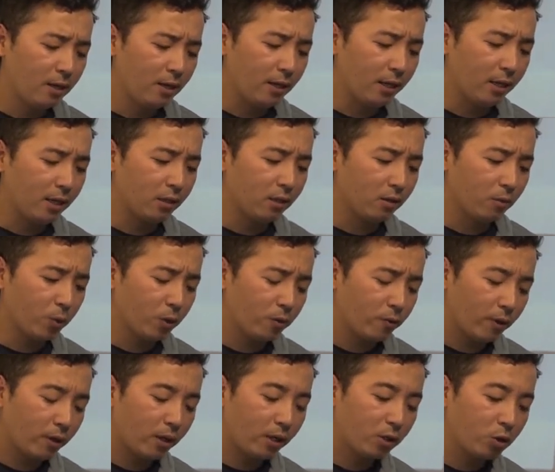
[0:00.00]
And with
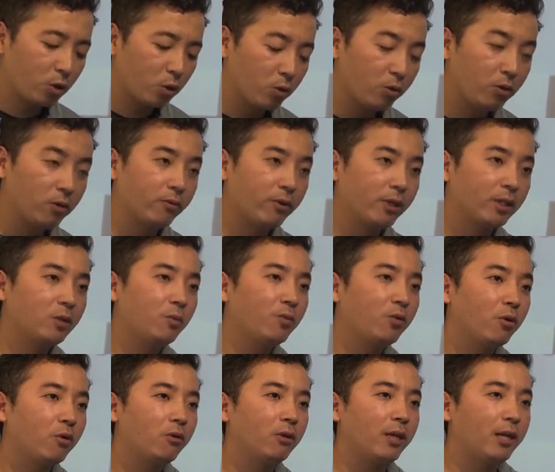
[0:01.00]
regard to the
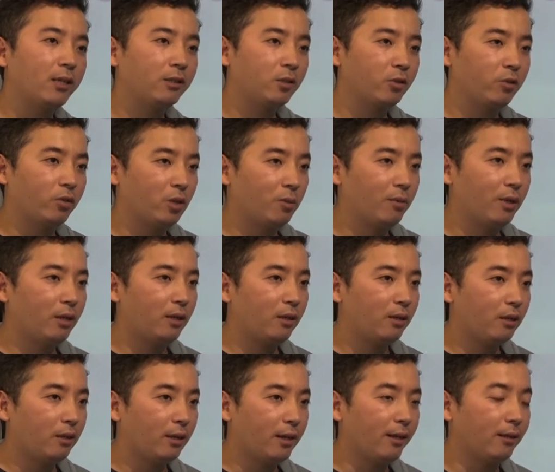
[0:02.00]
Reciprocal Access to Tibet
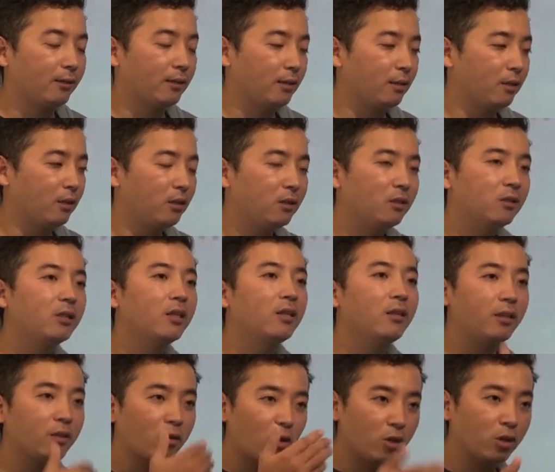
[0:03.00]
Act, I think it's
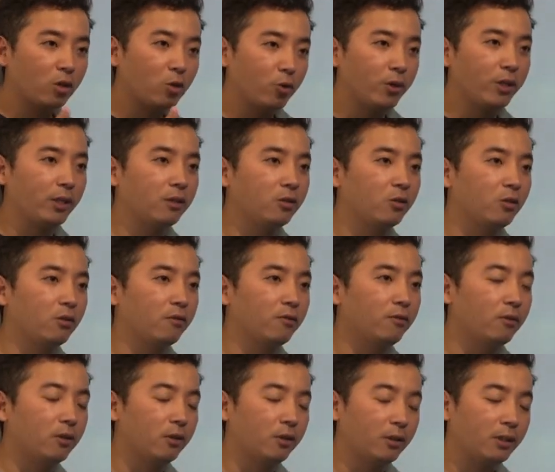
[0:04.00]
still an ongoing sort of
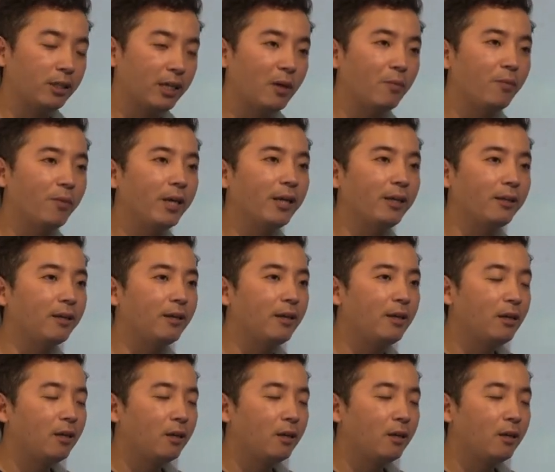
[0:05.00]
campaign.